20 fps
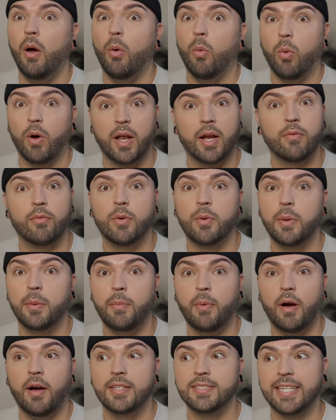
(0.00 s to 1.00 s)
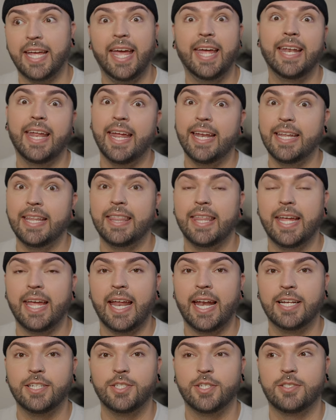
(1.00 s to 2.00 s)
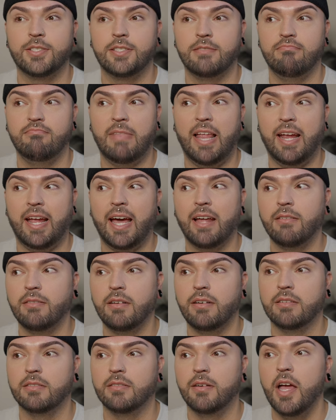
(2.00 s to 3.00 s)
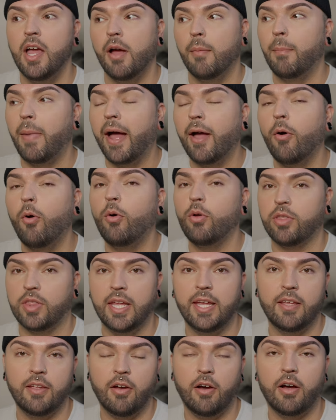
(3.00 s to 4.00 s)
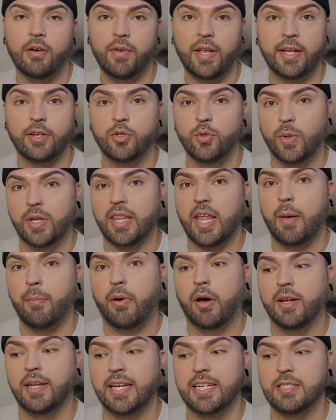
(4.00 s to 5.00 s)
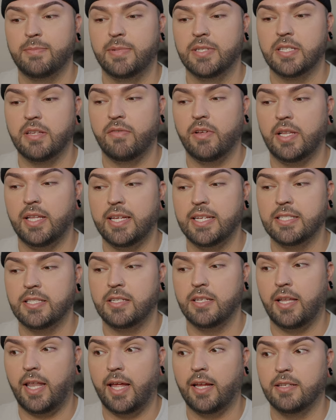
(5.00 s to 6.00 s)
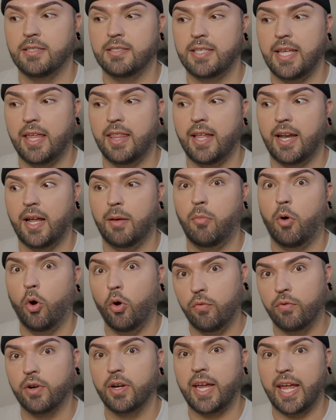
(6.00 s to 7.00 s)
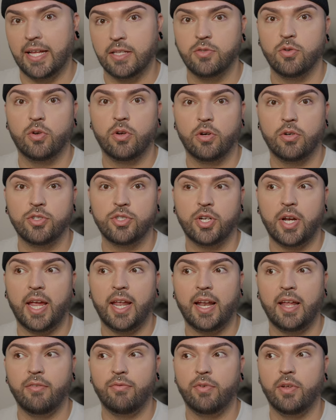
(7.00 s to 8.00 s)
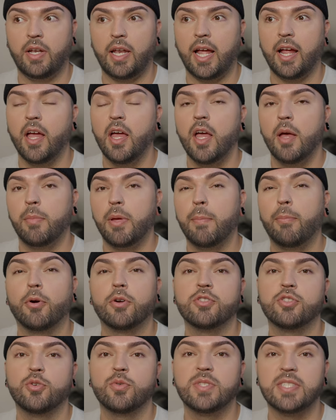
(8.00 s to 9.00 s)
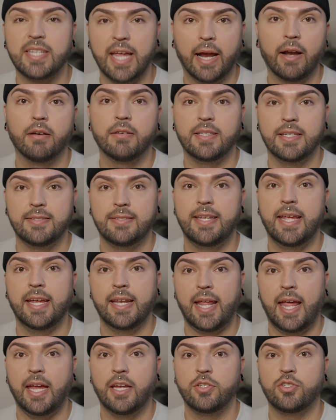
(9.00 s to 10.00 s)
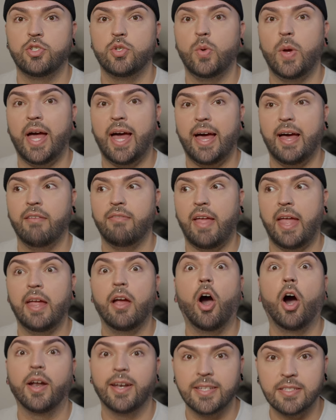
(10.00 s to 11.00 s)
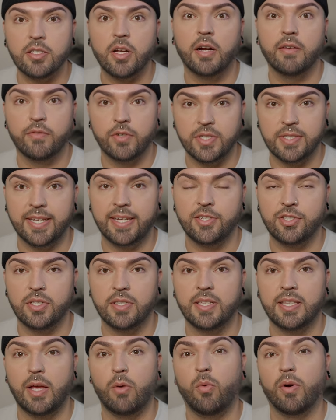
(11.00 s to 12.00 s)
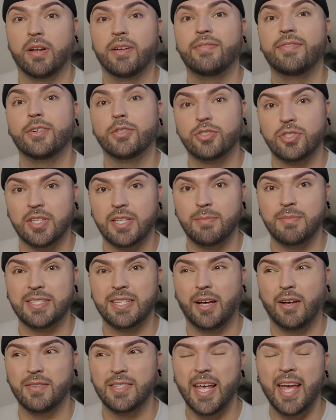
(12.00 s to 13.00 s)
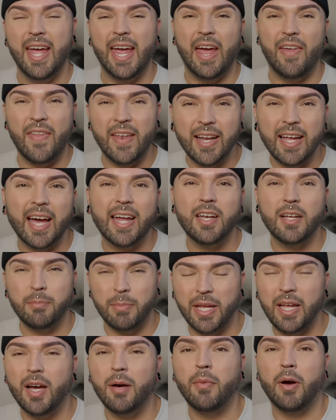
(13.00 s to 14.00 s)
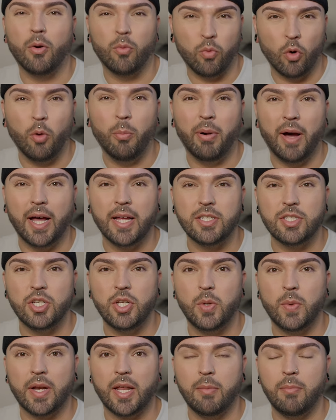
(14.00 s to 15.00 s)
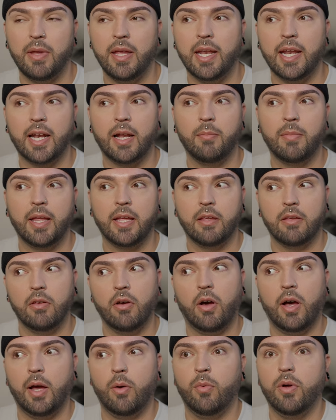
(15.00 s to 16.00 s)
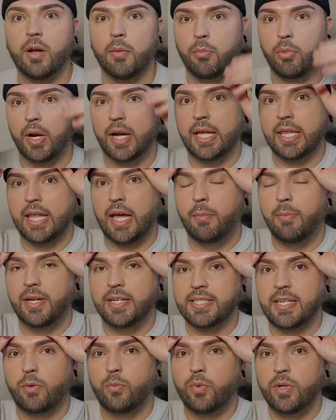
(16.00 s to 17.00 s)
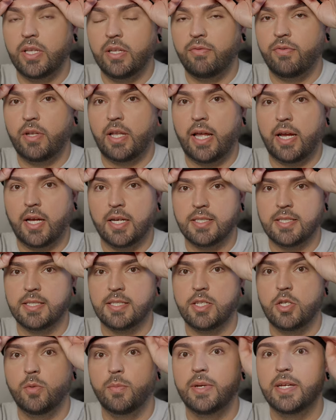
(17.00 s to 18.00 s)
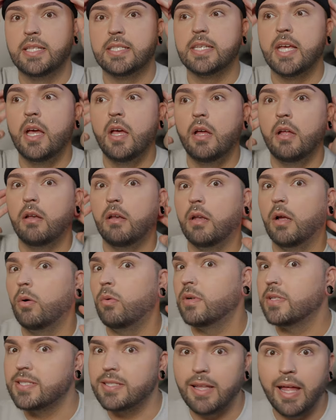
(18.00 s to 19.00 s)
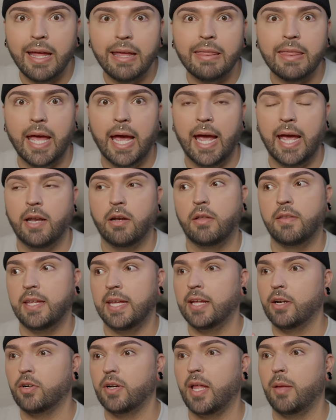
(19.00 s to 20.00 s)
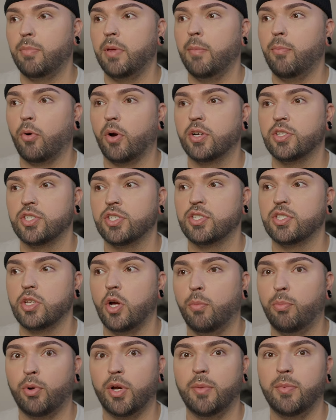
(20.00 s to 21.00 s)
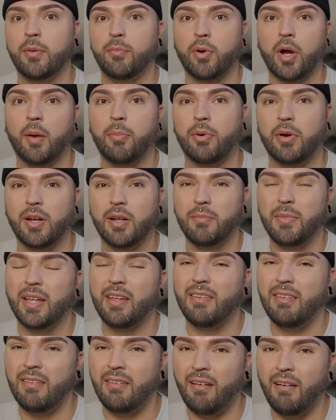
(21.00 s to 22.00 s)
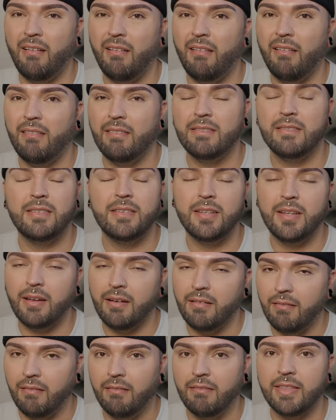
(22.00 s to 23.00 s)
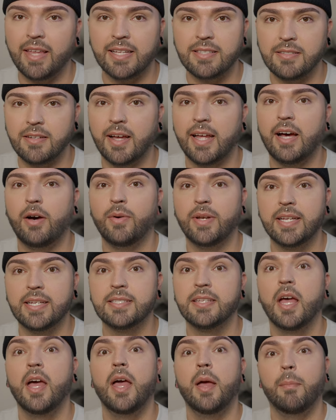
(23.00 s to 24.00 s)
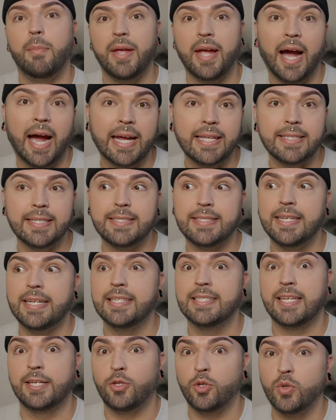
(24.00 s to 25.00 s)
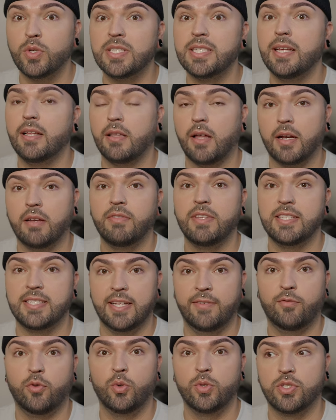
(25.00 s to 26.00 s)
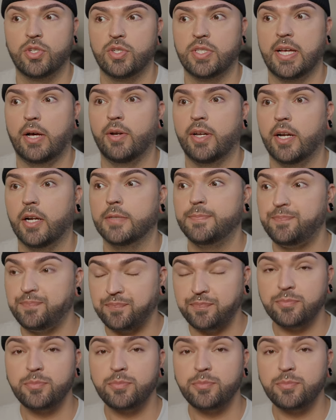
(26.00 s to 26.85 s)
whatever we want and anything. And I just like, I don't know. My whole thing, y'all, of like doing that podcast specifically is to like say that I'm over cancel culture. And I feel like people are so scared this day and age to have a honest conversation that they want to filter themselves and then kind of become a robot. Do you know what I mean? And I'm like, y'all, I want to break that because I really feel like us as humans, no one's like that. And on the internet, people are just so prim and proper. And I'm like, y'all, no, that's not how it is behind the scenes. Like you'll see a lot of these influencers out here